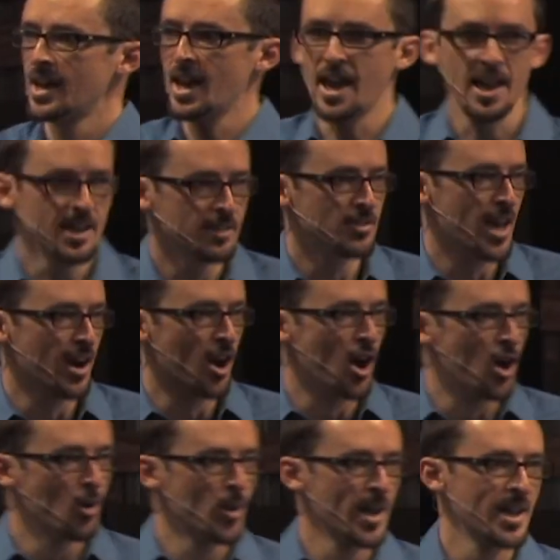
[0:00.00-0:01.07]
At the end of that
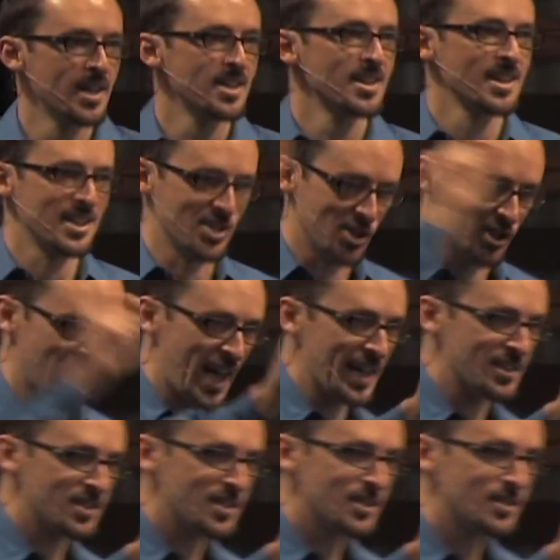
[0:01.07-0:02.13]
hallway is
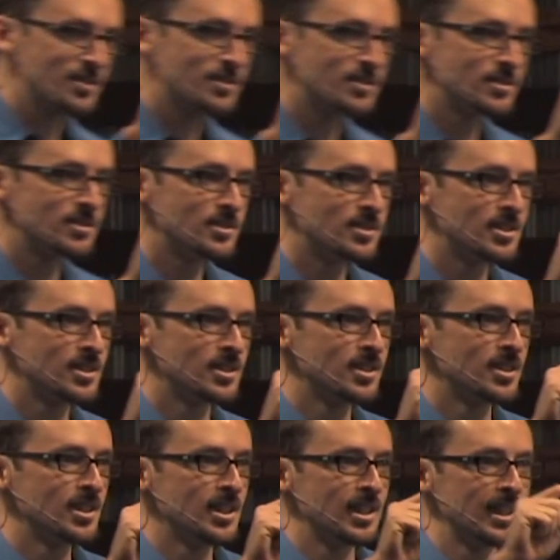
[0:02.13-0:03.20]
light.
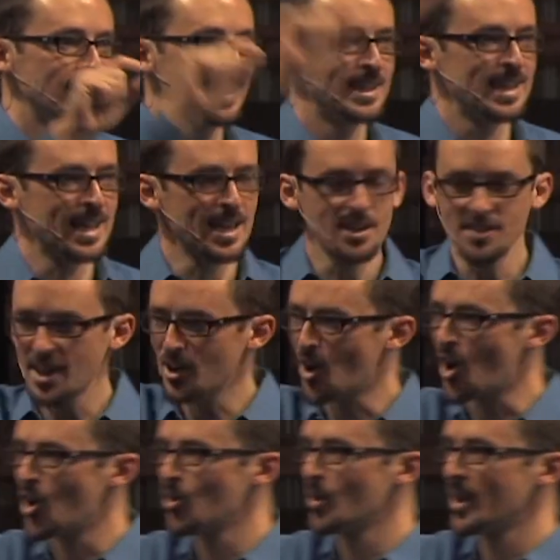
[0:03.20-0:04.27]
The end of that
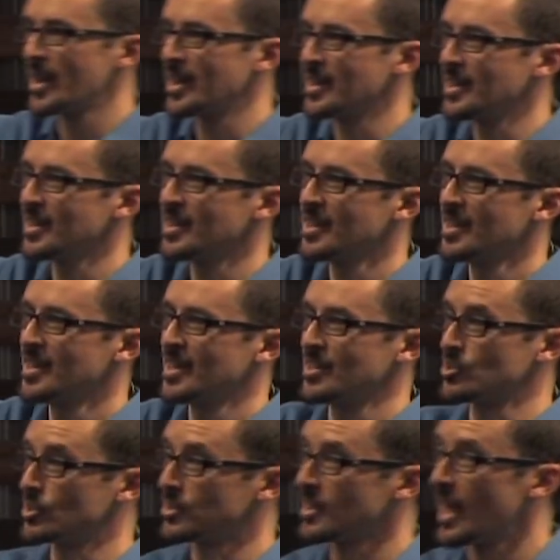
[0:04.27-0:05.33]
hallway
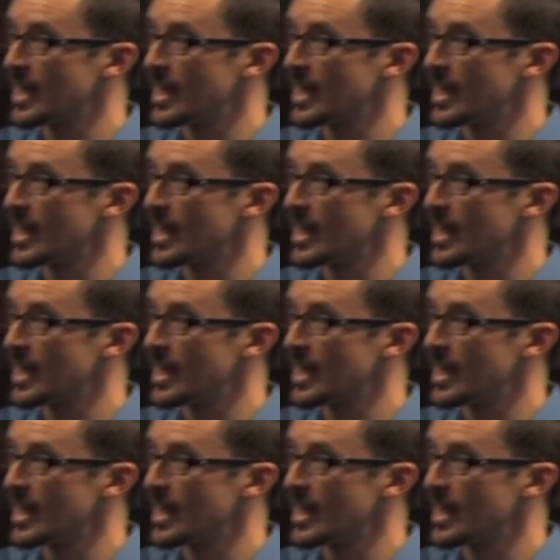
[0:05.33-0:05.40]
is